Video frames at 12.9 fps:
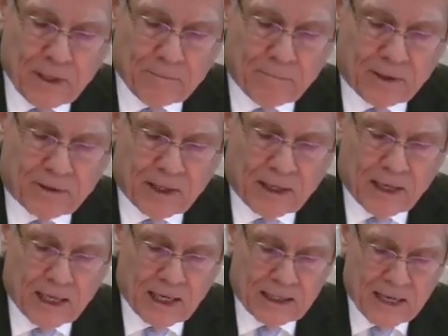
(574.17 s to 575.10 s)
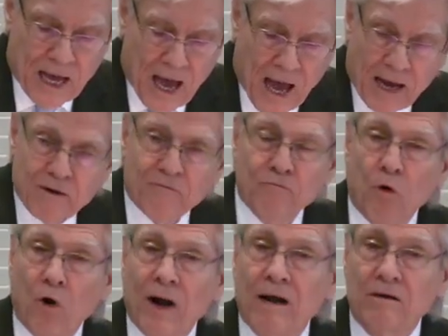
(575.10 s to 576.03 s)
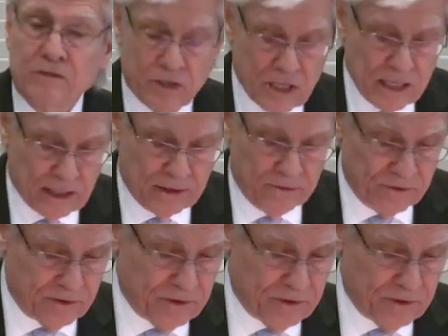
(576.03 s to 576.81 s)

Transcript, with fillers: but that he died for our sins.